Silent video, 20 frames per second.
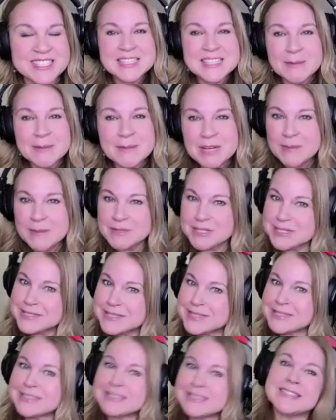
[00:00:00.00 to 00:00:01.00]
Sometimes it's
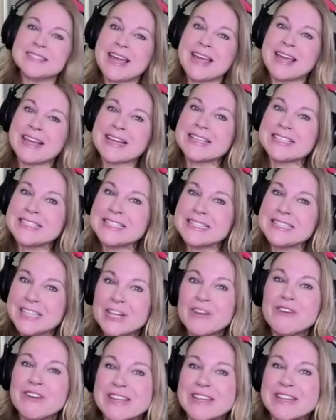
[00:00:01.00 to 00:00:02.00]
like
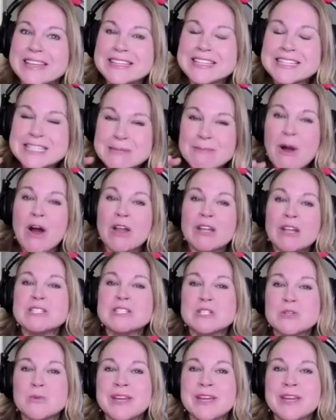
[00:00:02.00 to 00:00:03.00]
literally the smallest
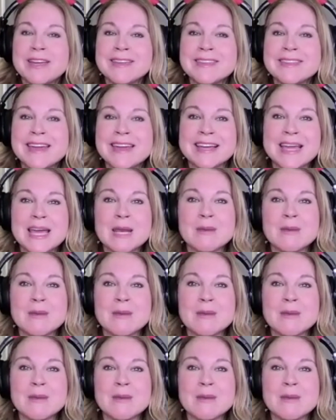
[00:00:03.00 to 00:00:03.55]
tweak that can